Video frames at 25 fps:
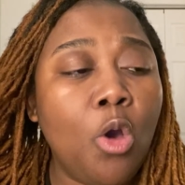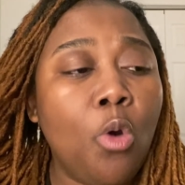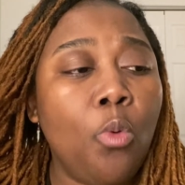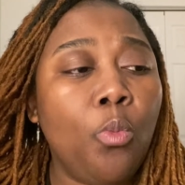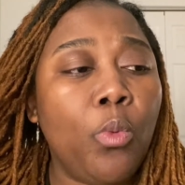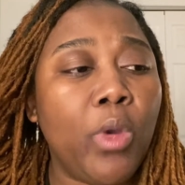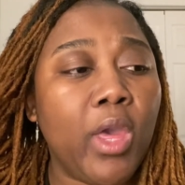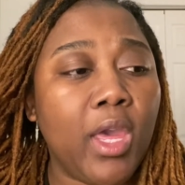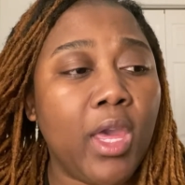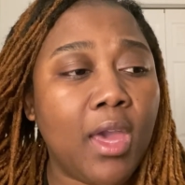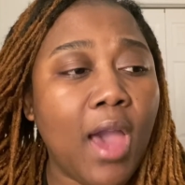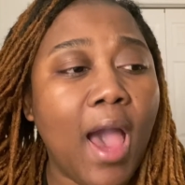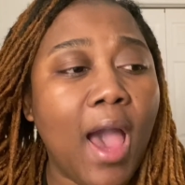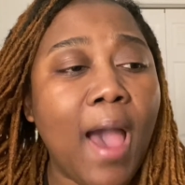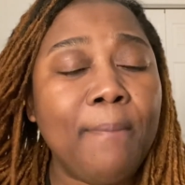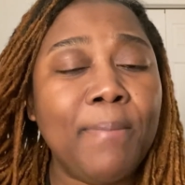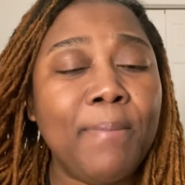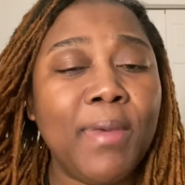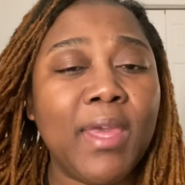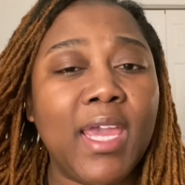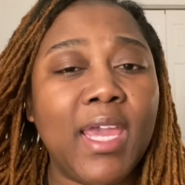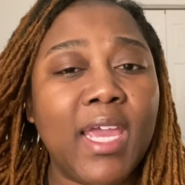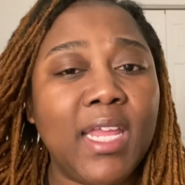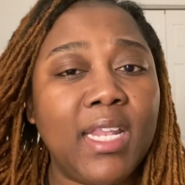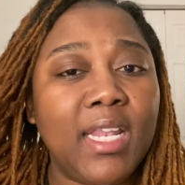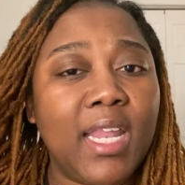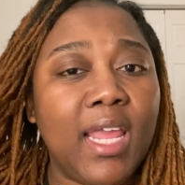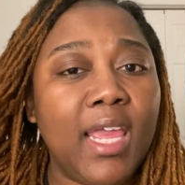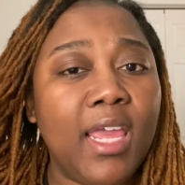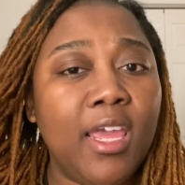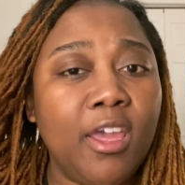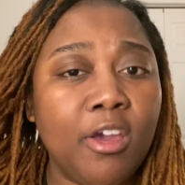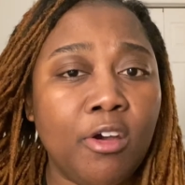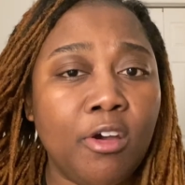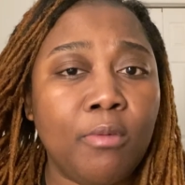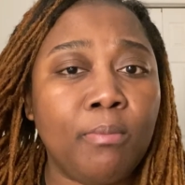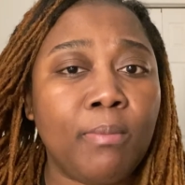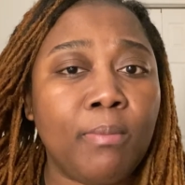when God began to
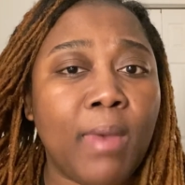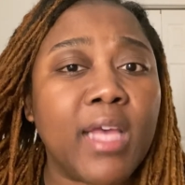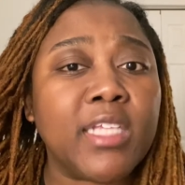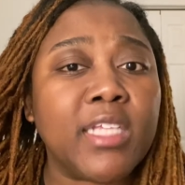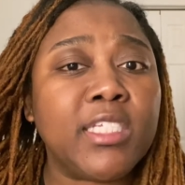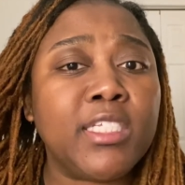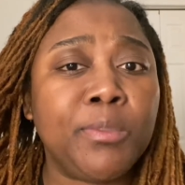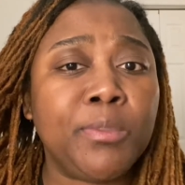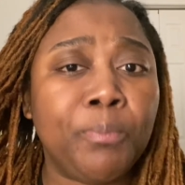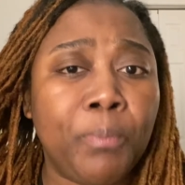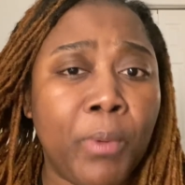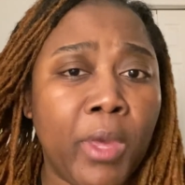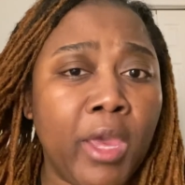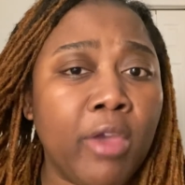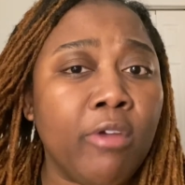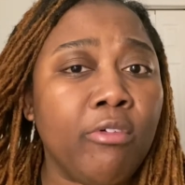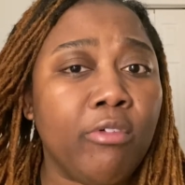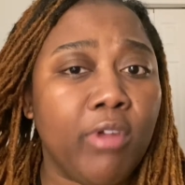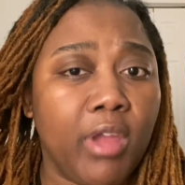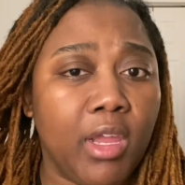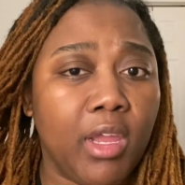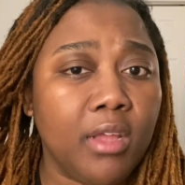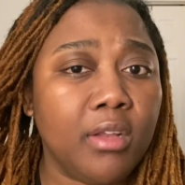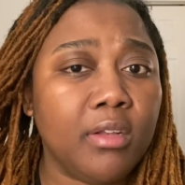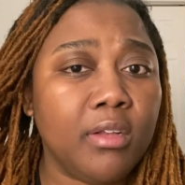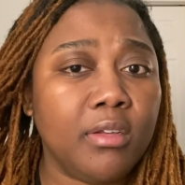heal my spirit,